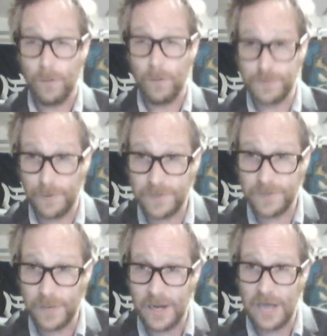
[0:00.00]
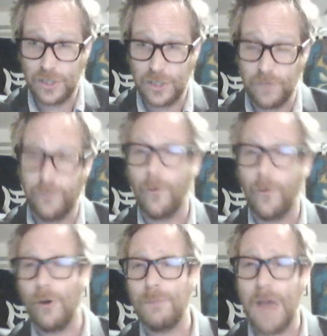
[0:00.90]
we're supposed to be a nation
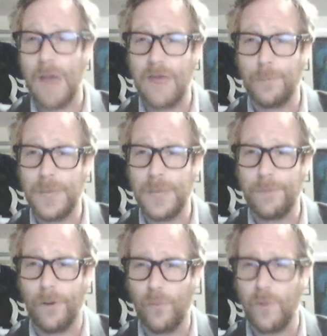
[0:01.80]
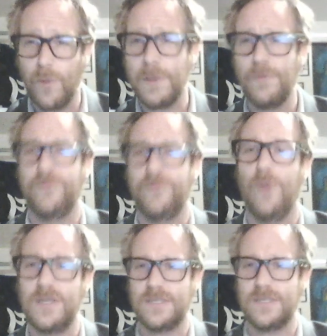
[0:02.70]
for and by the people, where the people's
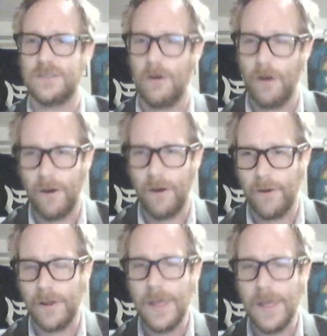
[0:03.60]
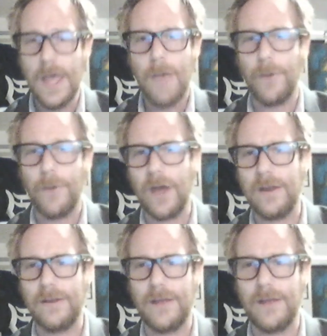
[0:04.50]
voices are heard.
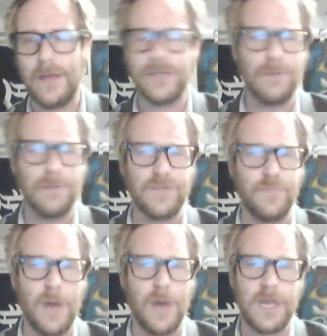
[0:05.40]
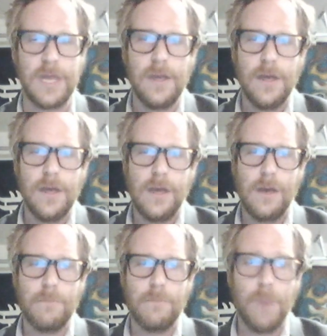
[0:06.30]
But in terms of money,
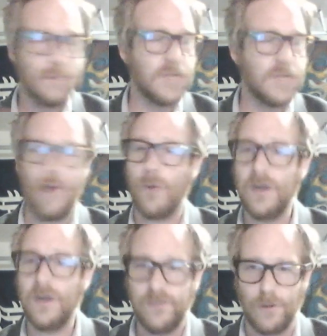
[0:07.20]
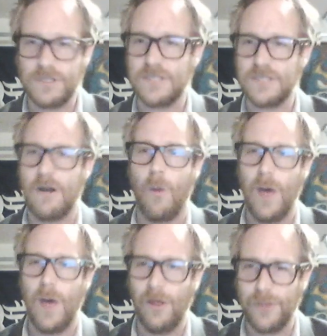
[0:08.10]
most of our resources and our
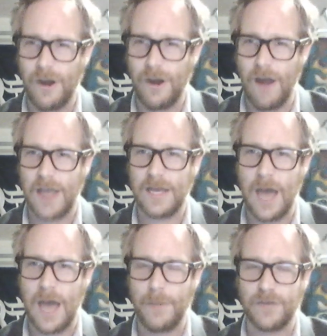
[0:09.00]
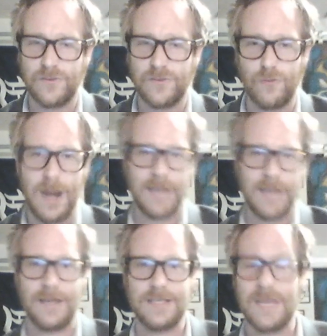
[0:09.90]
wealth and our economic
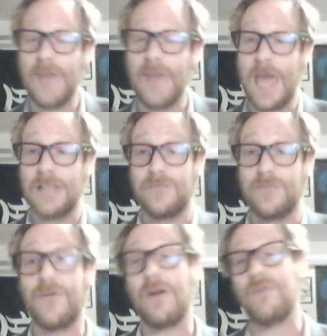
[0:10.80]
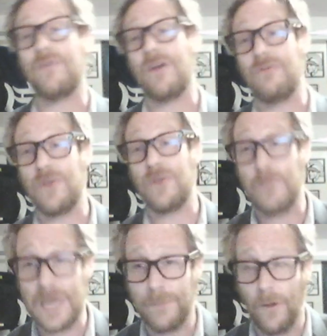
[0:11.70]
strength is in the hands of very, very few
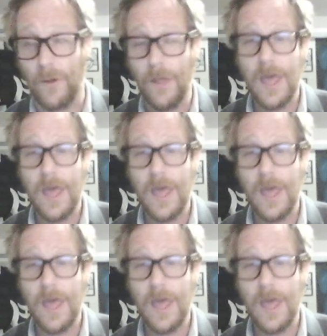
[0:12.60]
people.